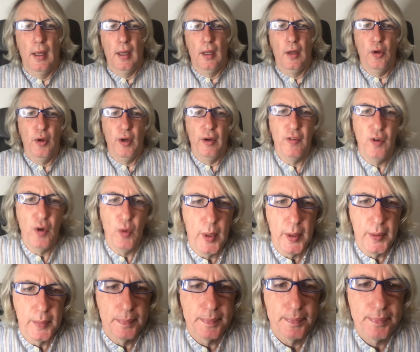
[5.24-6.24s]
Hello,
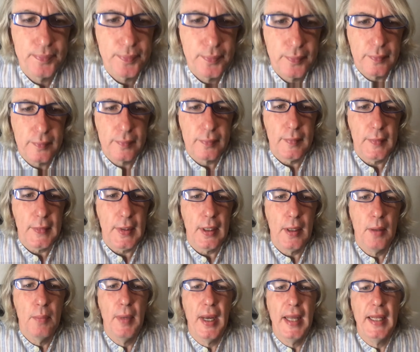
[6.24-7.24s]
everyone.
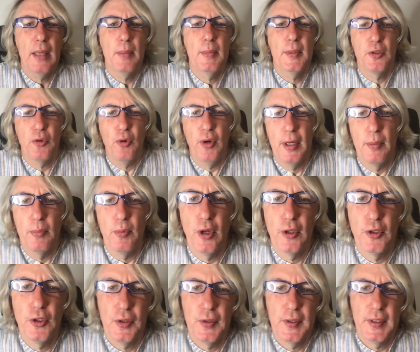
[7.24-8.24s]
My name is Graeme
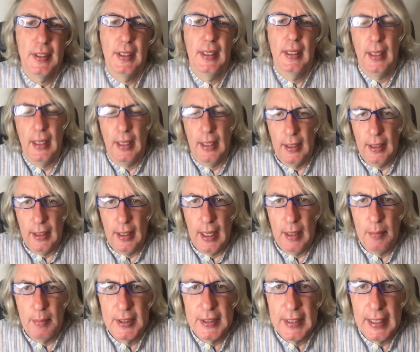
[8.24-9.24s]
Rodgers. Uh,
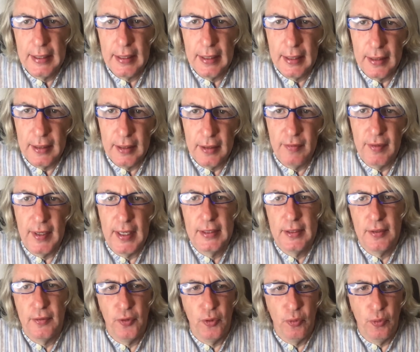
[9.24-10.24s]
I'm a technical
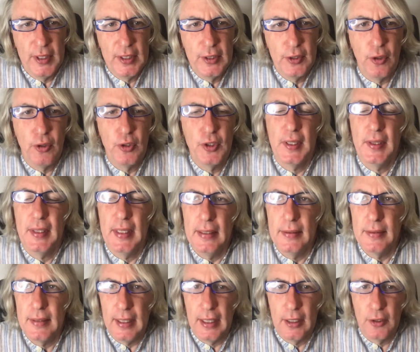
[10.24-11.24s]
advisor for research at the
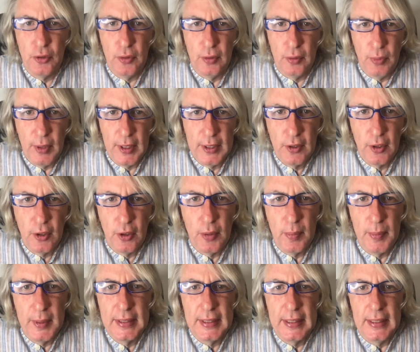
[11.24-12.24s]
International Rescue
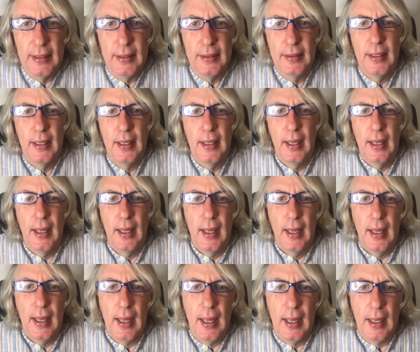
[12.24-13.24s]
Committee,
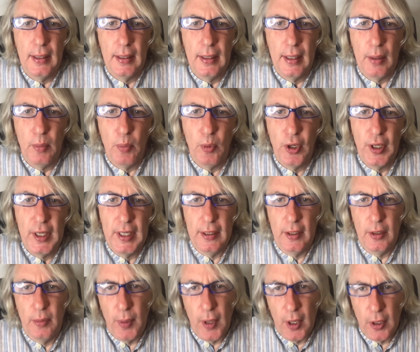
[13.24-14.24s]
and I work in a
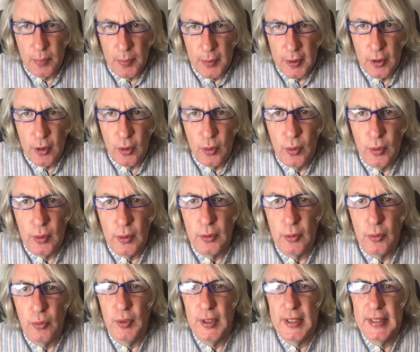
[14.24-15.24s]
department called
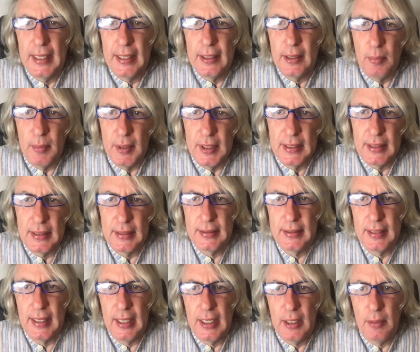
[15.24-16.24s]
Resettlement,
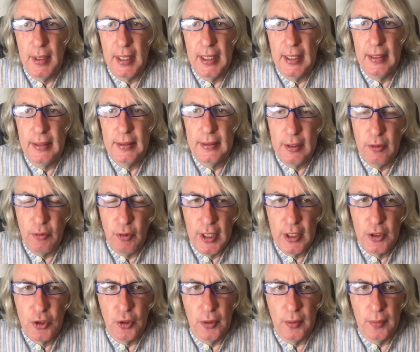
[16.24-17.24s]
Asylum and
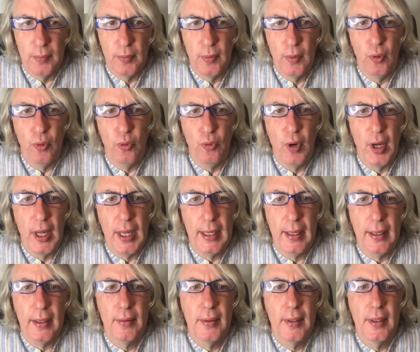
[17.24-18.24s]
Integration, or RAI.